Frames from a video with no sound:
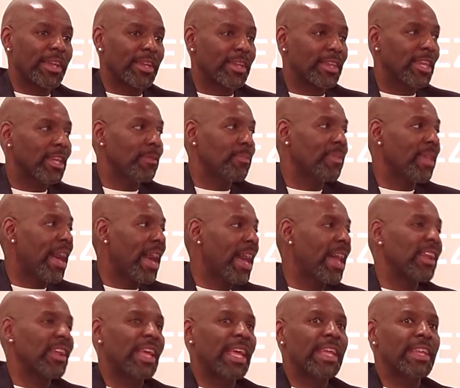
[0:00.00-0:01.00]
I could keep
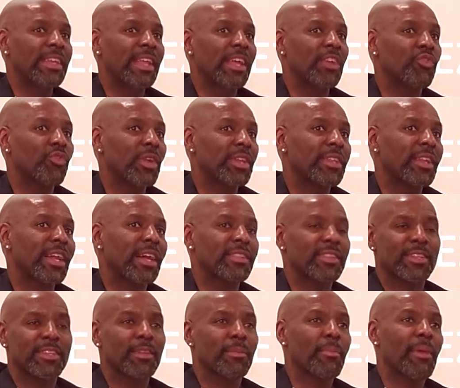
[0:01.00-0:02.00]
that and rent it
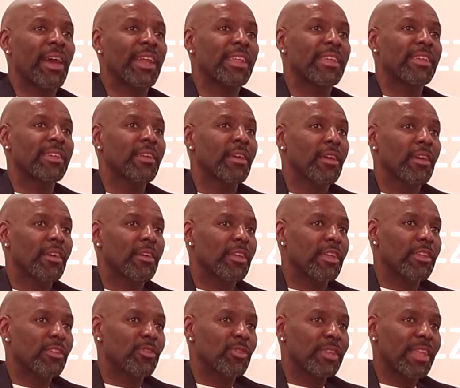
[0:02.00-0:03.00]
out to somebody
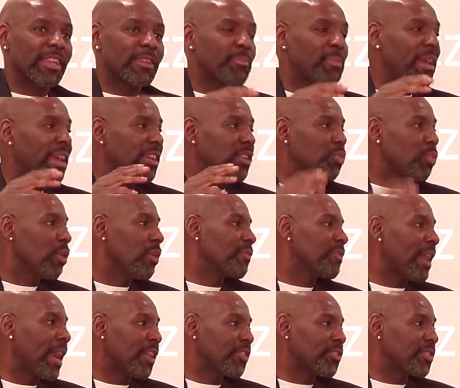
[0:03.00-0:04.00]
that's paying
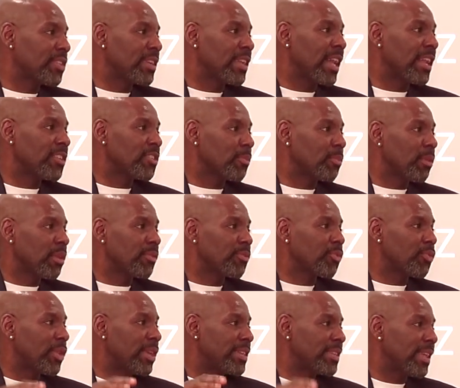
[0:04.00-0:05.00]
$12,000 a
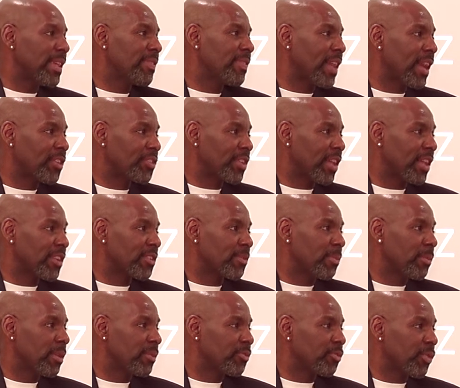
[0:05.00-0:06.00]
month rent, $10,000
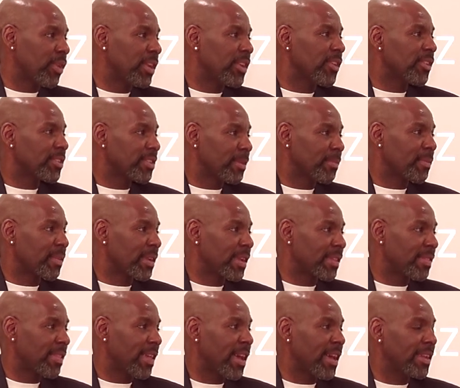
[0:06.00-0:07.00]
a month rent, or something
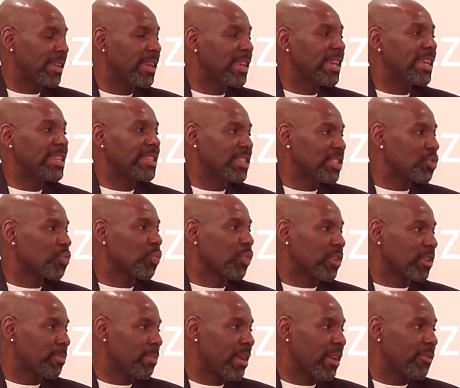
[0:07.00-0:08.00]
like that. It just
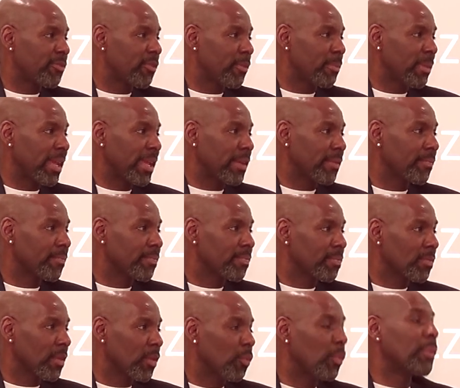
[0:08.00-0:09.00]
works better for me
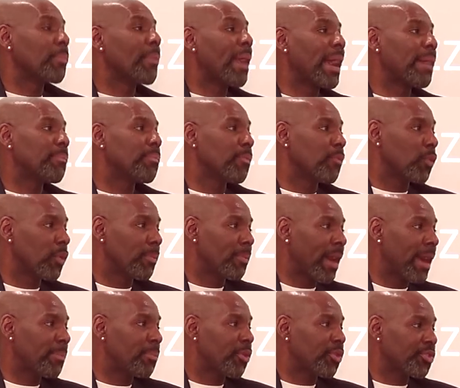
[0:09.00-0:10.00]
with
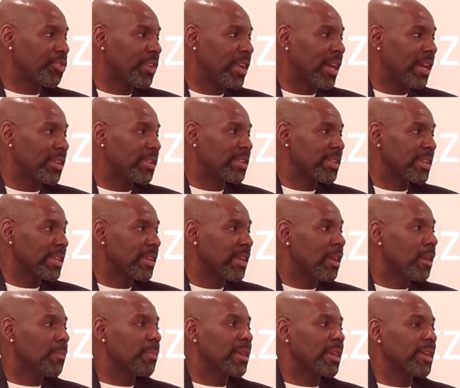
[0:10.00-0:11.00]
my personality,
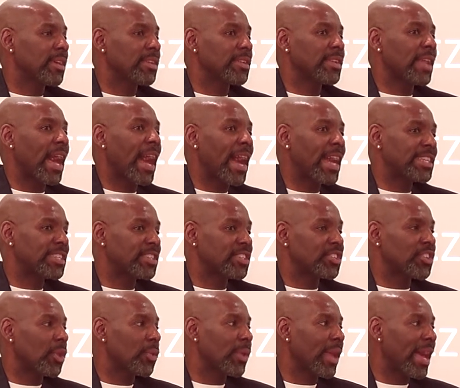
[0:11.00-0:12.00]
because I
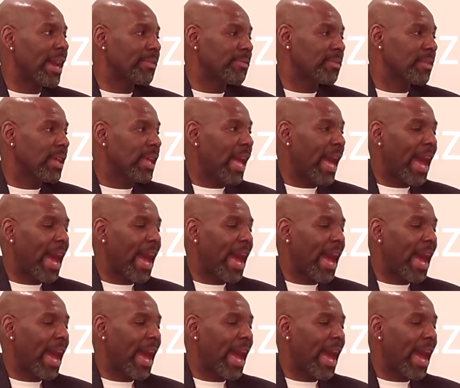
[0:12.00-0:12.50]
just don't have